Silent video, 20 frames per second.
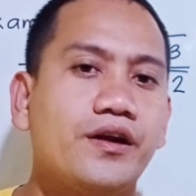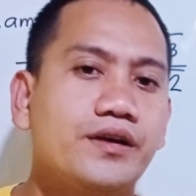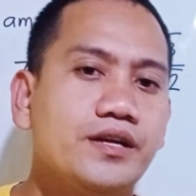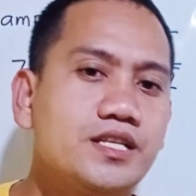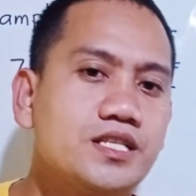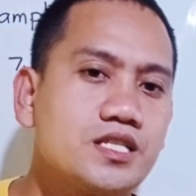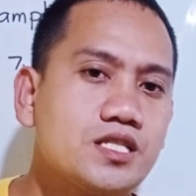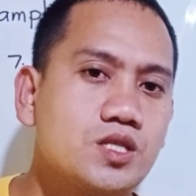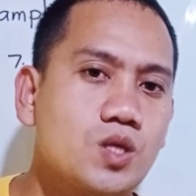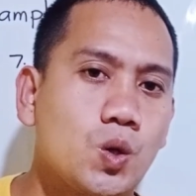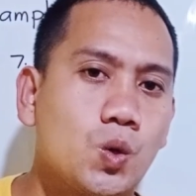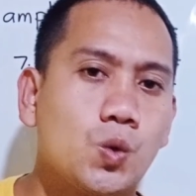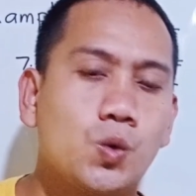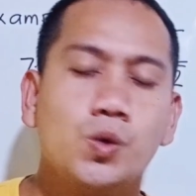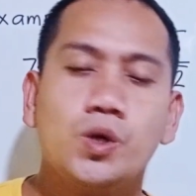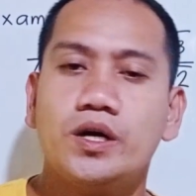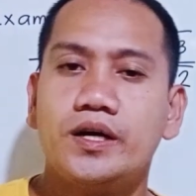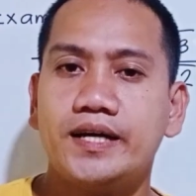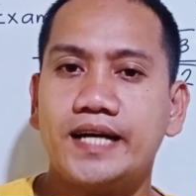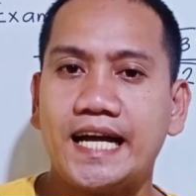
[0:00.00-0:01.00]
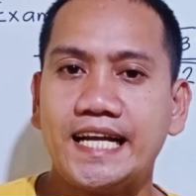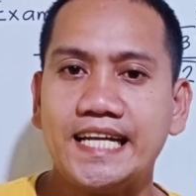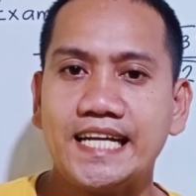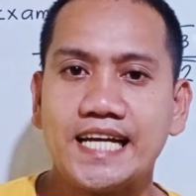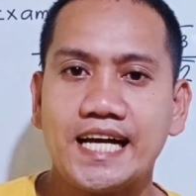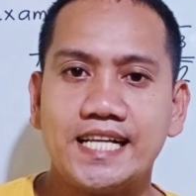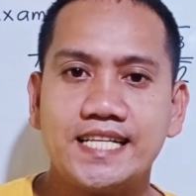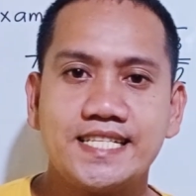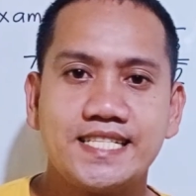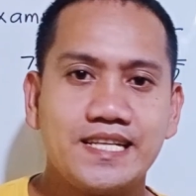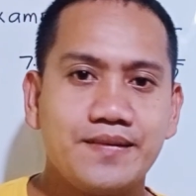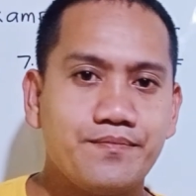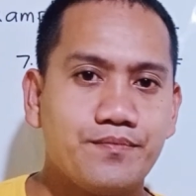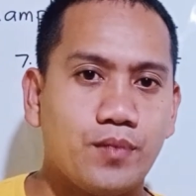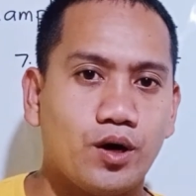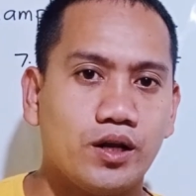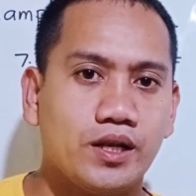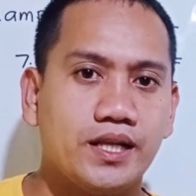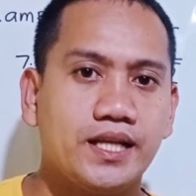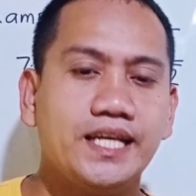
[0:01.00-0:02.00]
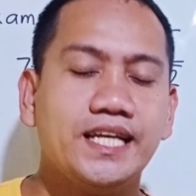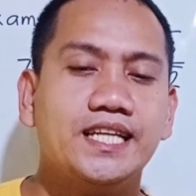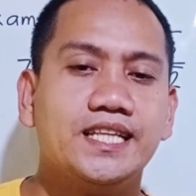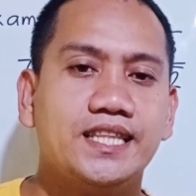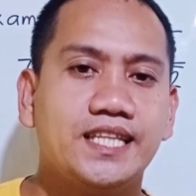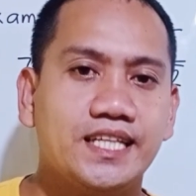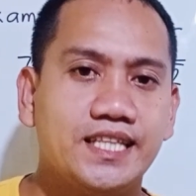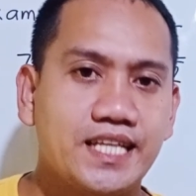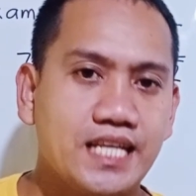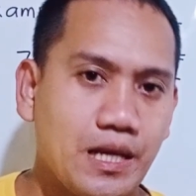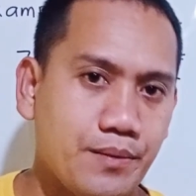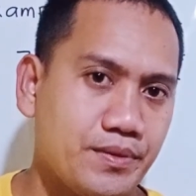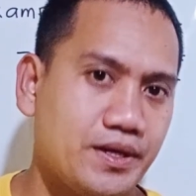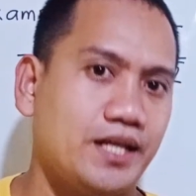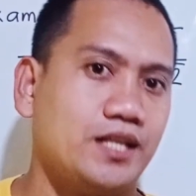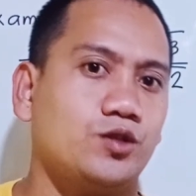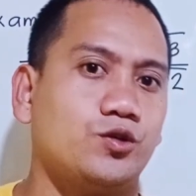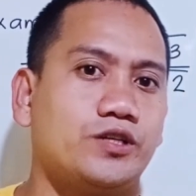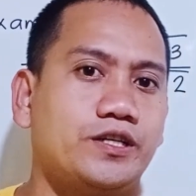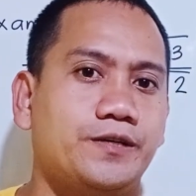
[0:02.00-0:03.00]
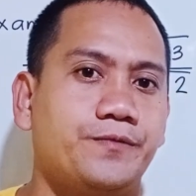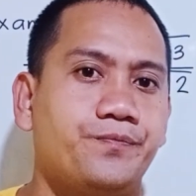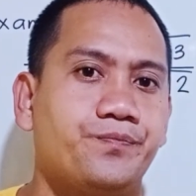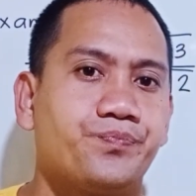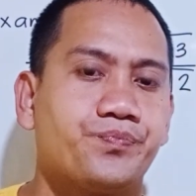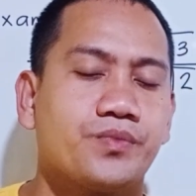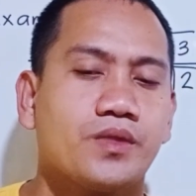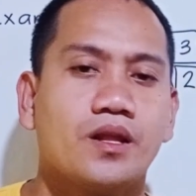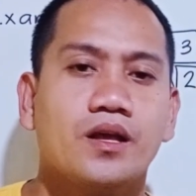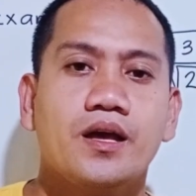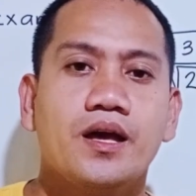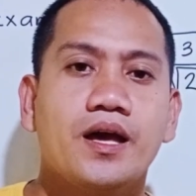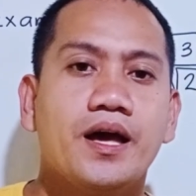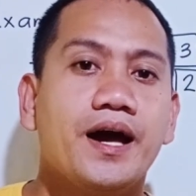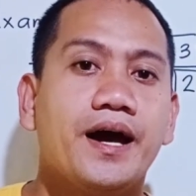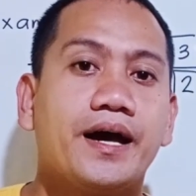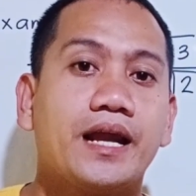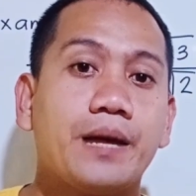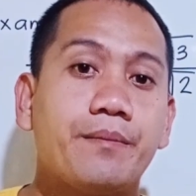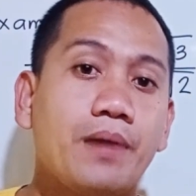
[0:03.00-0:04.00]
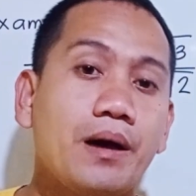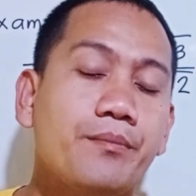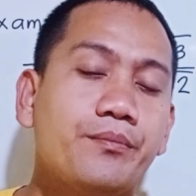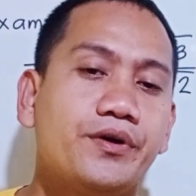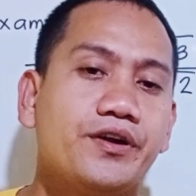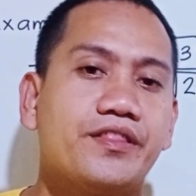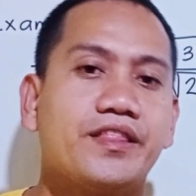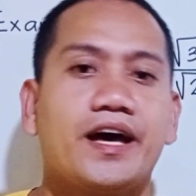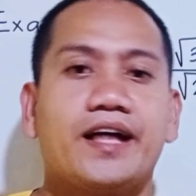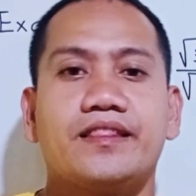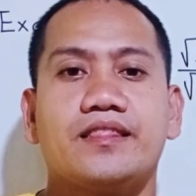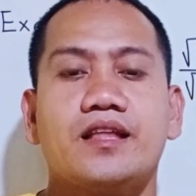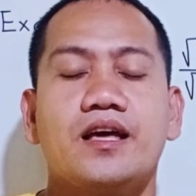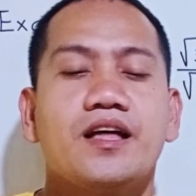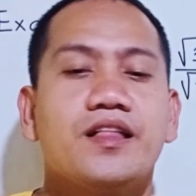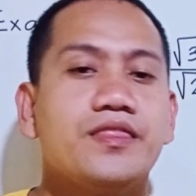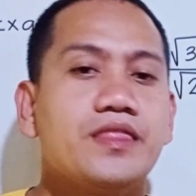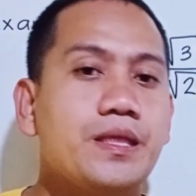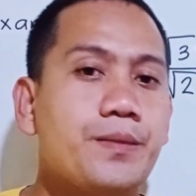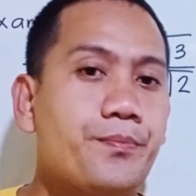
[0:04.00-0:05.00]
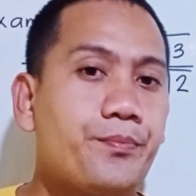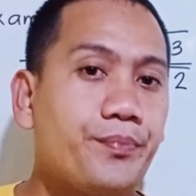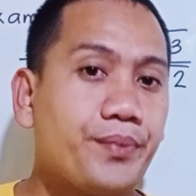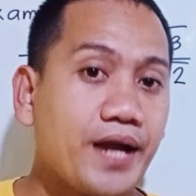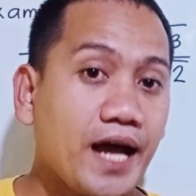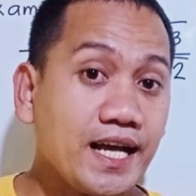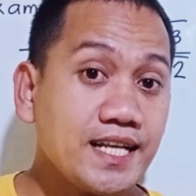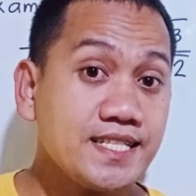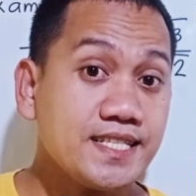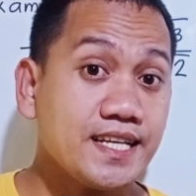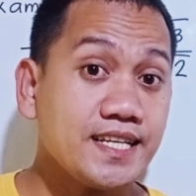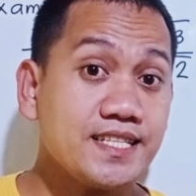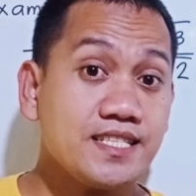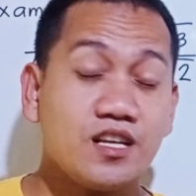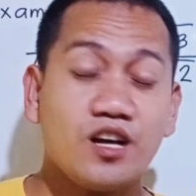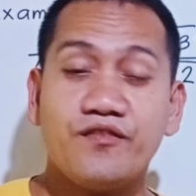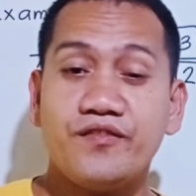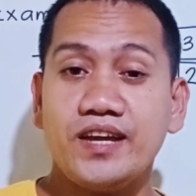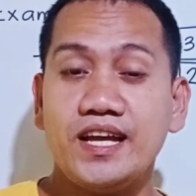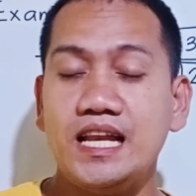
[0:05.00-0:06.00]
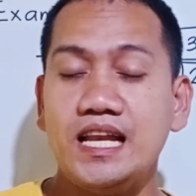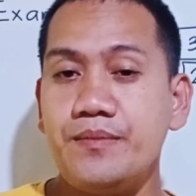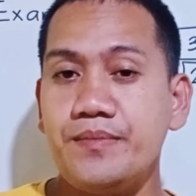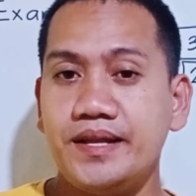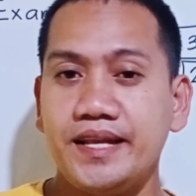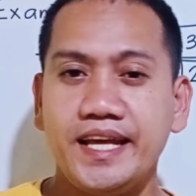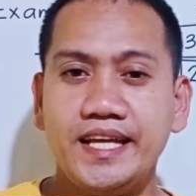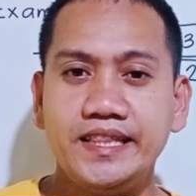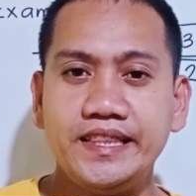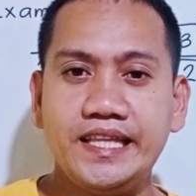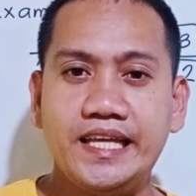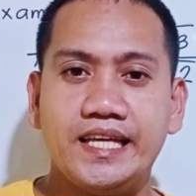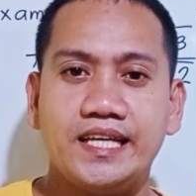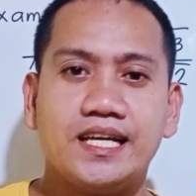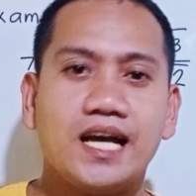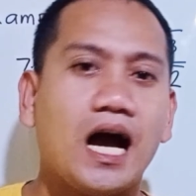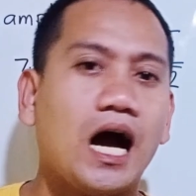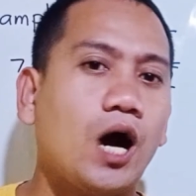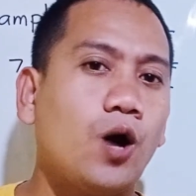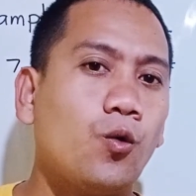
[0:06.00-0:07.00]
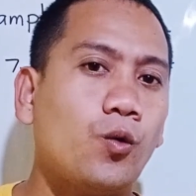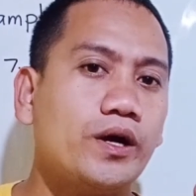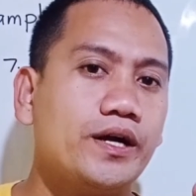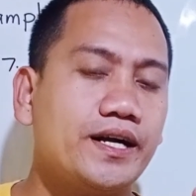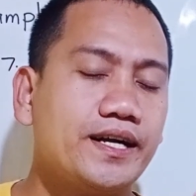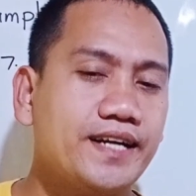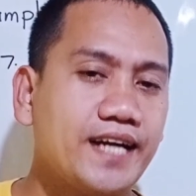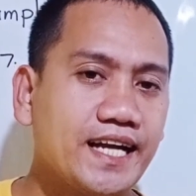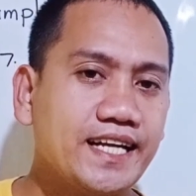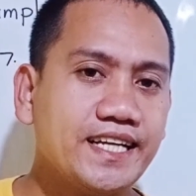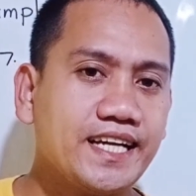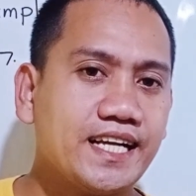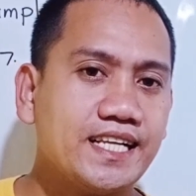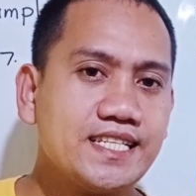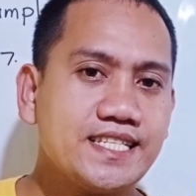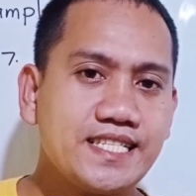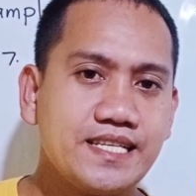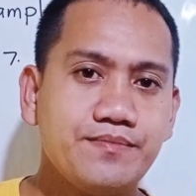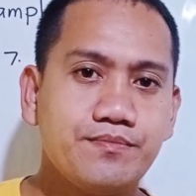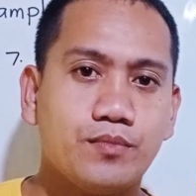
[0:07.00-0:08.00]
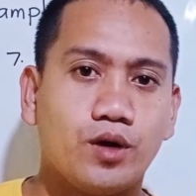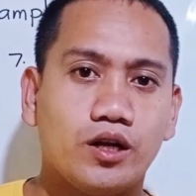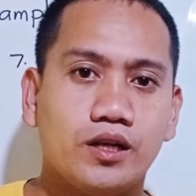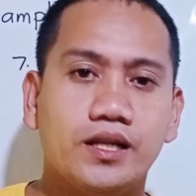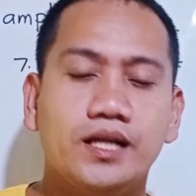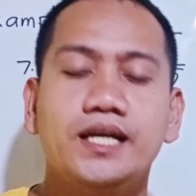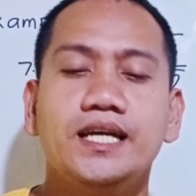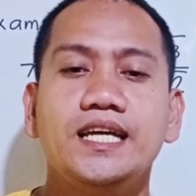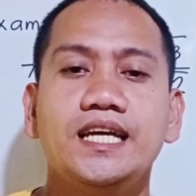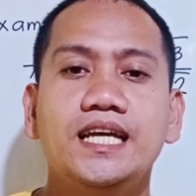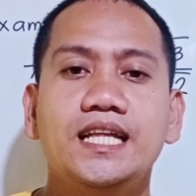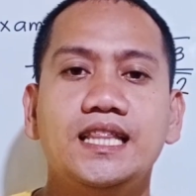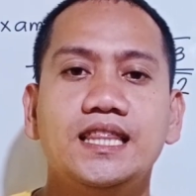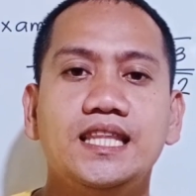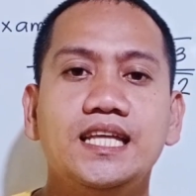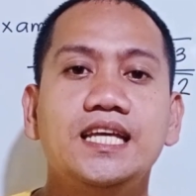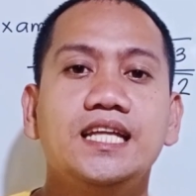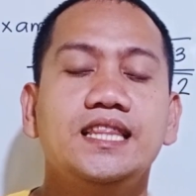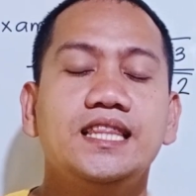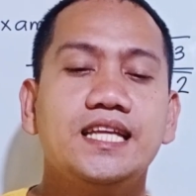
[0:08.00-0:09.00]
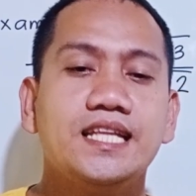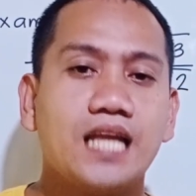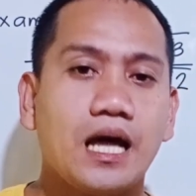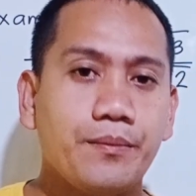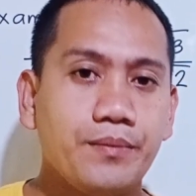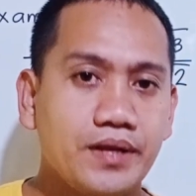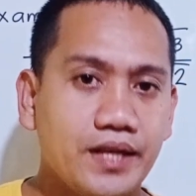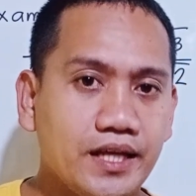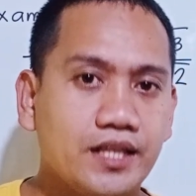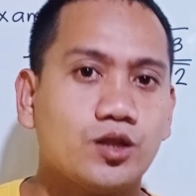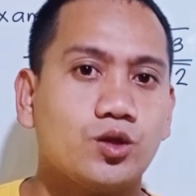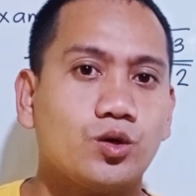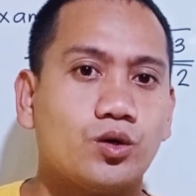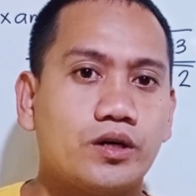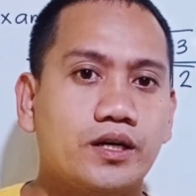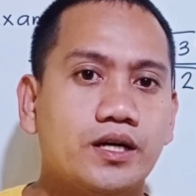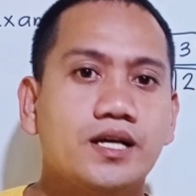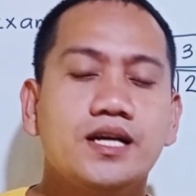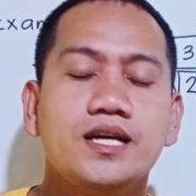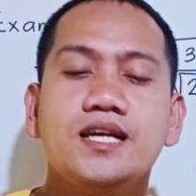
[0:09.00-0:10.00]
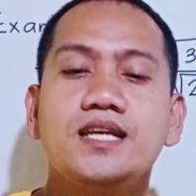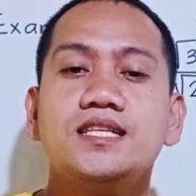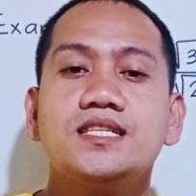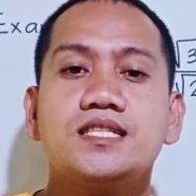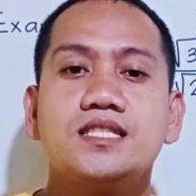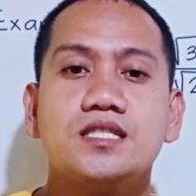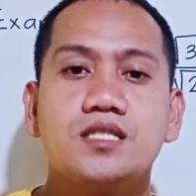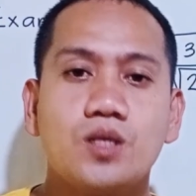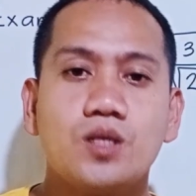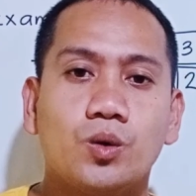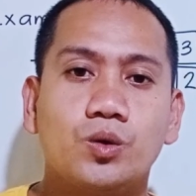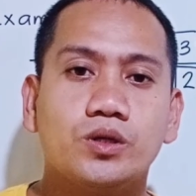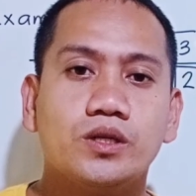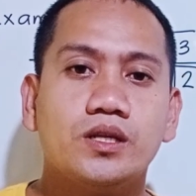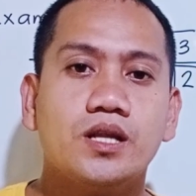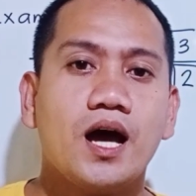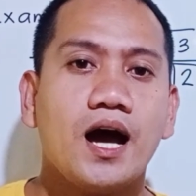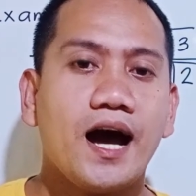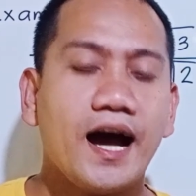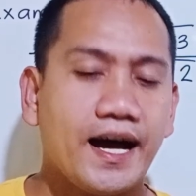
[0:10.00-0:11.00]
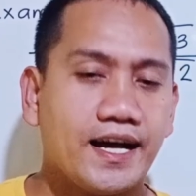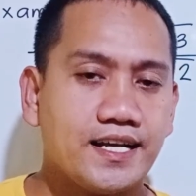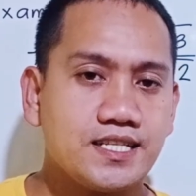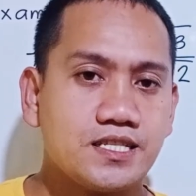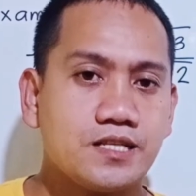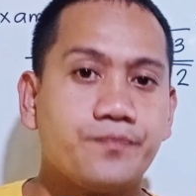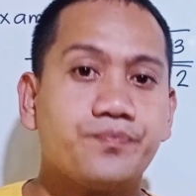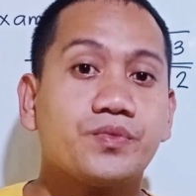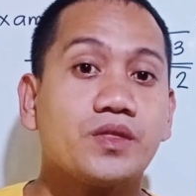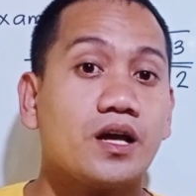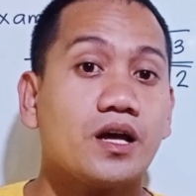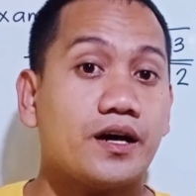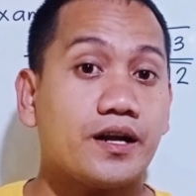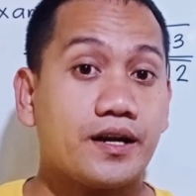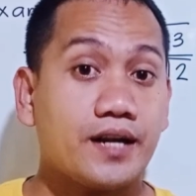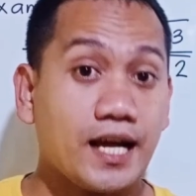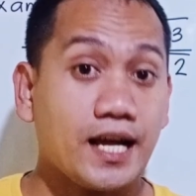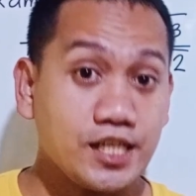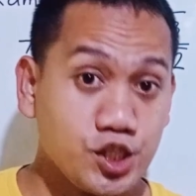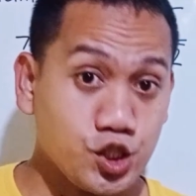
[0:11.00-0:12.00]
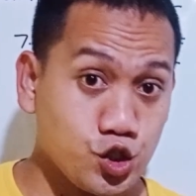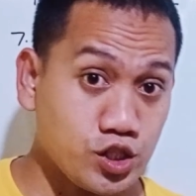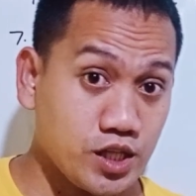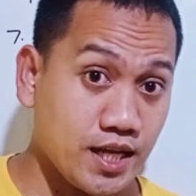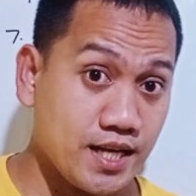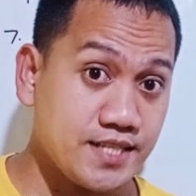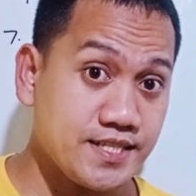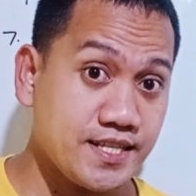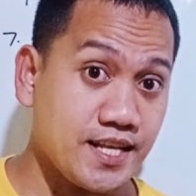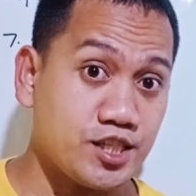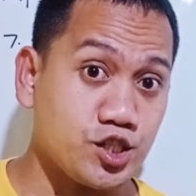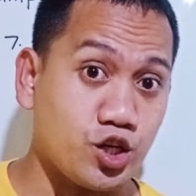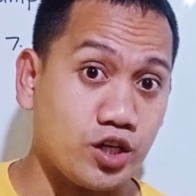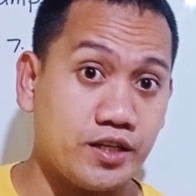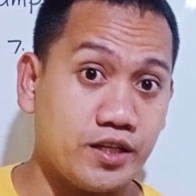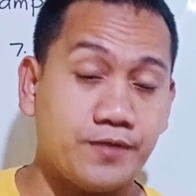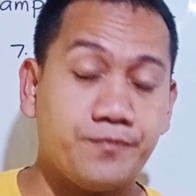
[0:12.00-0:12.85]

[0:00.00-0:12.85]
is no radical symbol in the denominator. Remember that the process of eliminating our radical symbol in the denominator is known as rationalization.